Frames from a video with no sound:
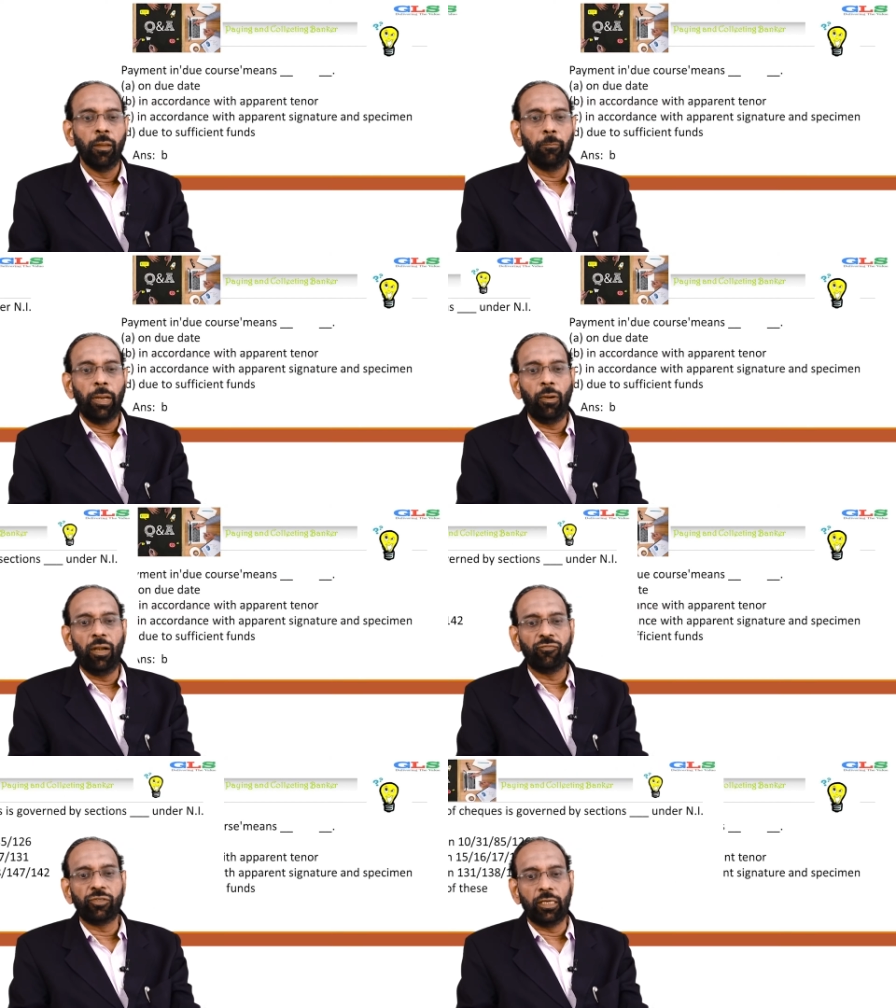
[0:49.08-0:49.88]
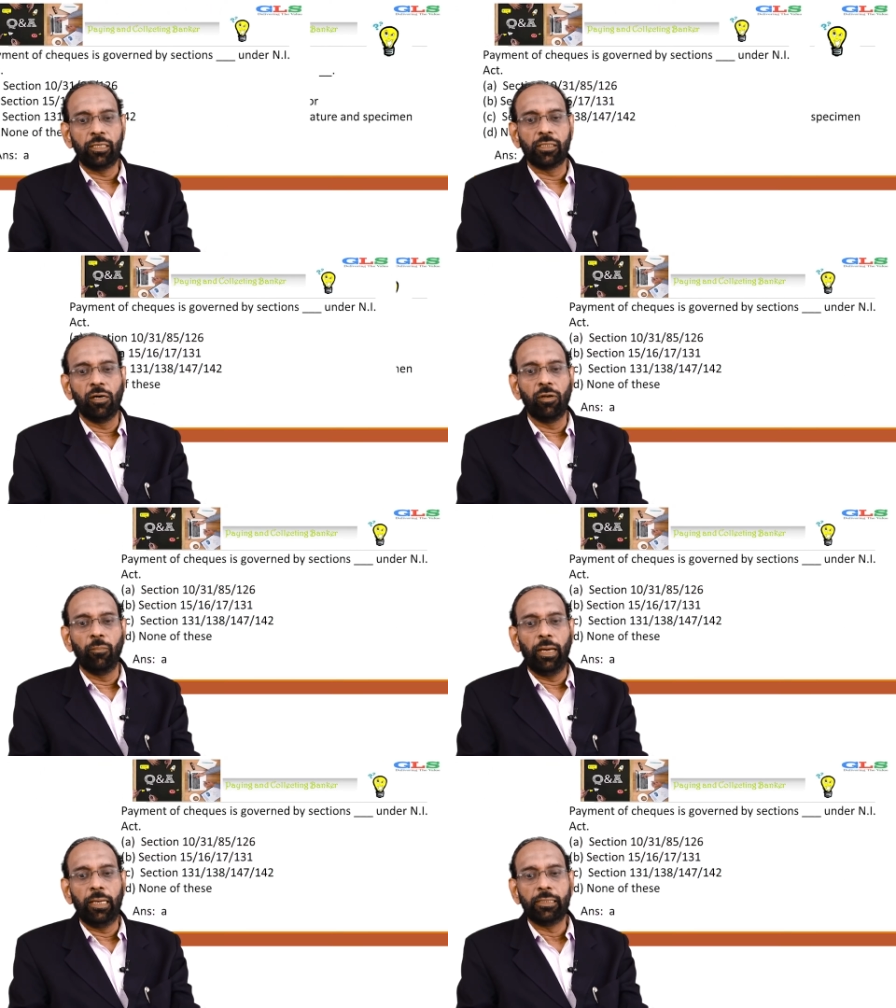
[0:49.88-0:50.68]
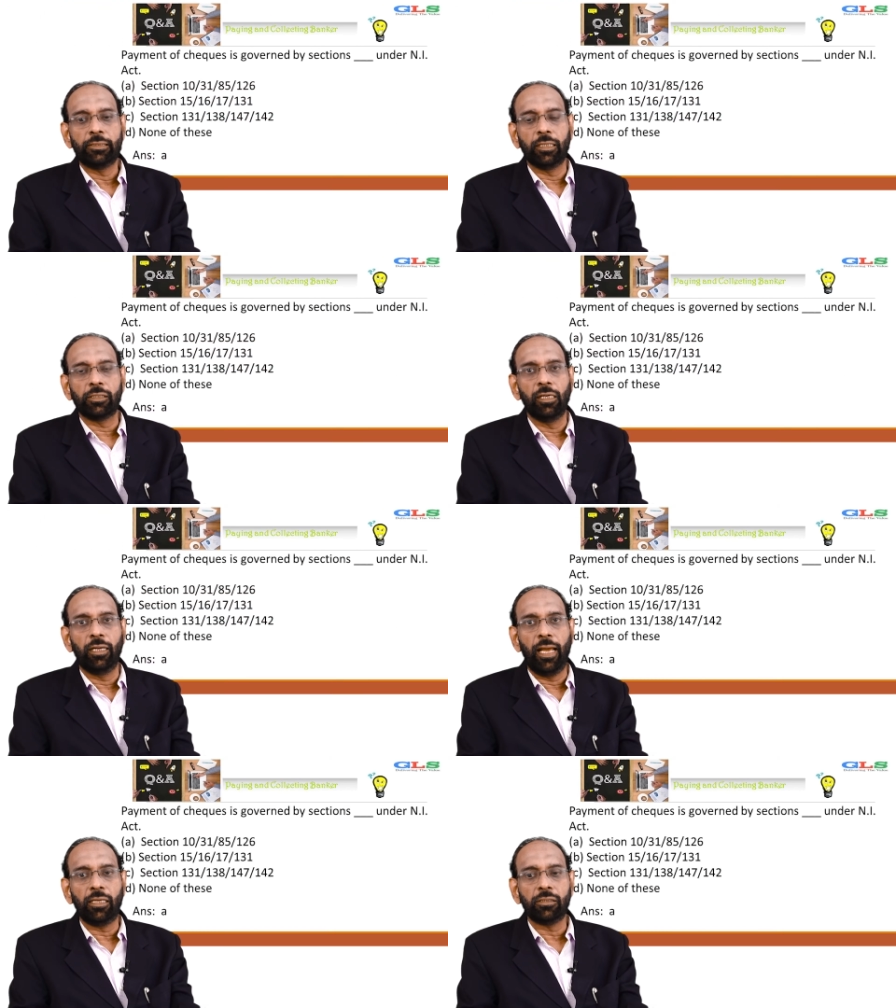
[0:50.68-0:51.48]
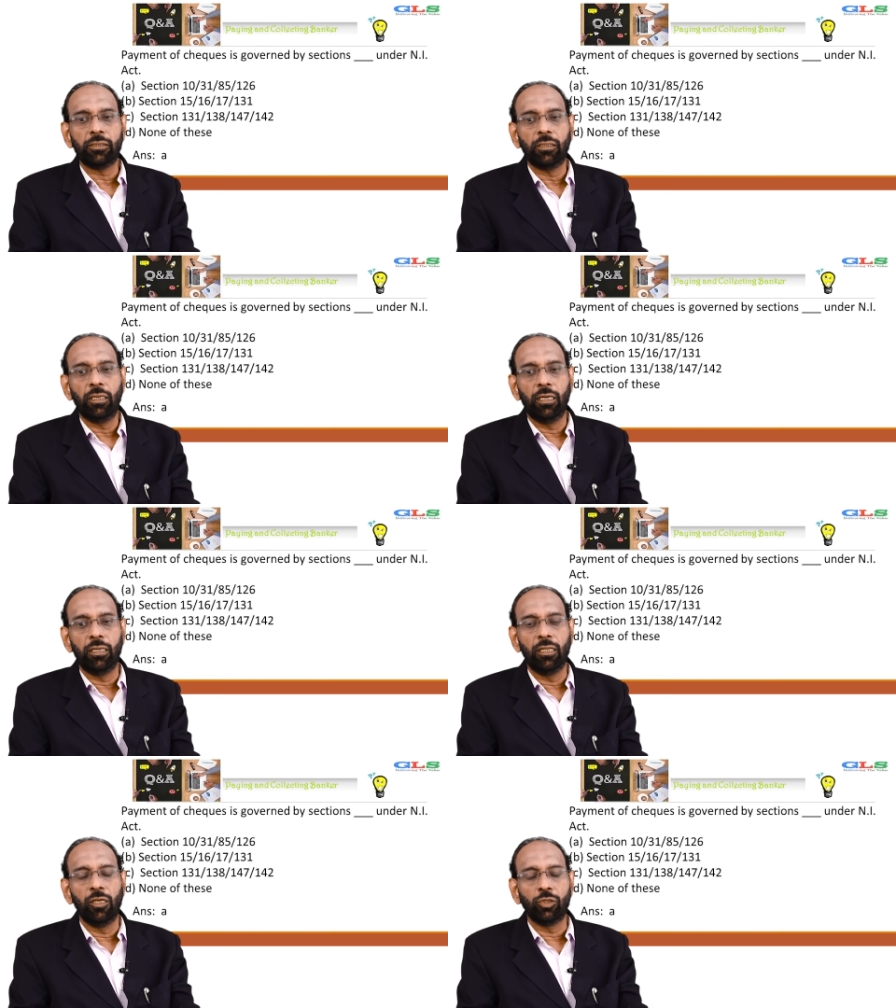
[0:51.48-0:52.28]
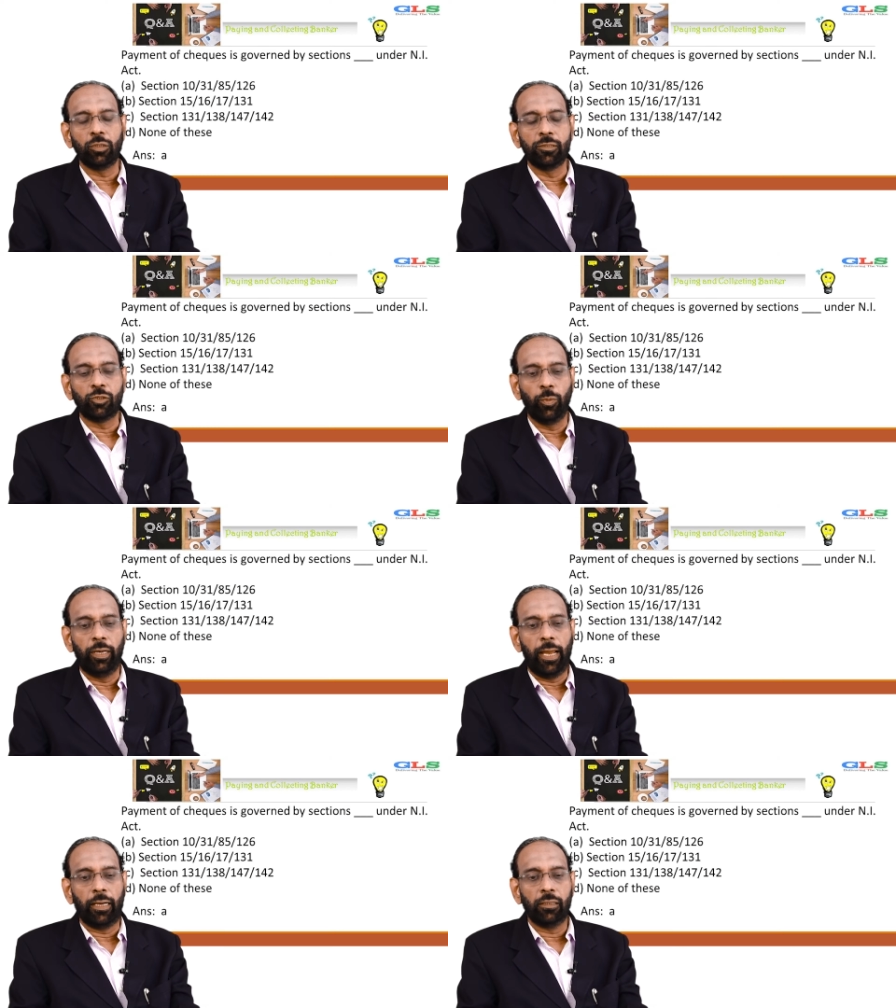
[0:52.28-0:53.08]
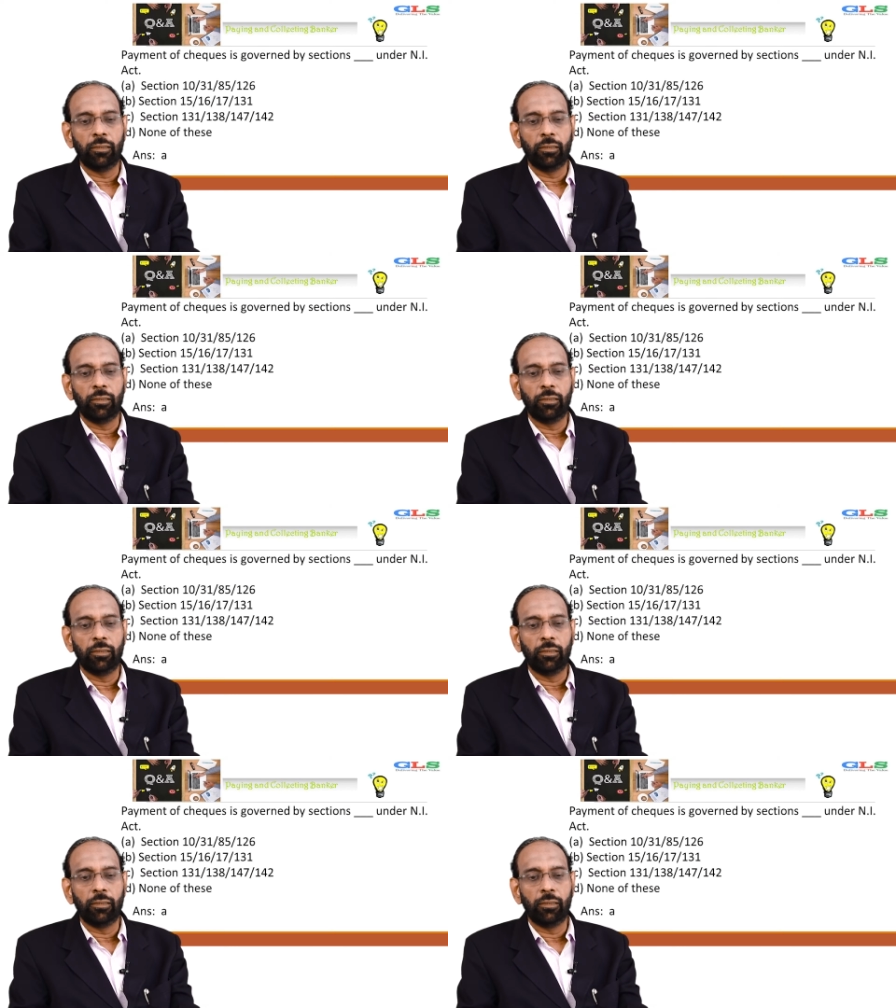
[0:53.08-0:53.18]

Payment of check is governed by section dash under the Negotiable Instrument Act.